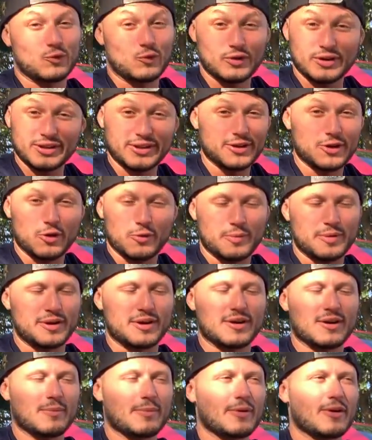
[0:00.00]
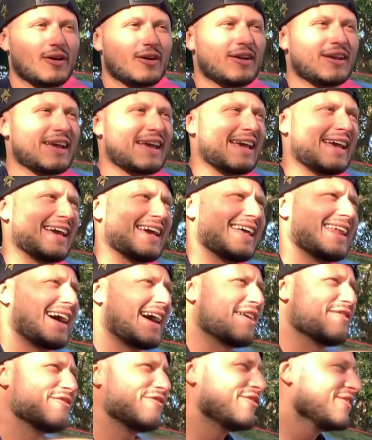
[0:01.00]
really open it up on, and
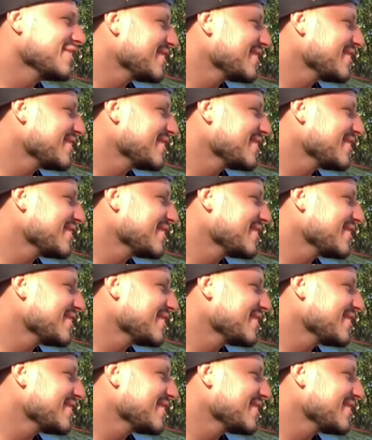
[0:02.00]
I feel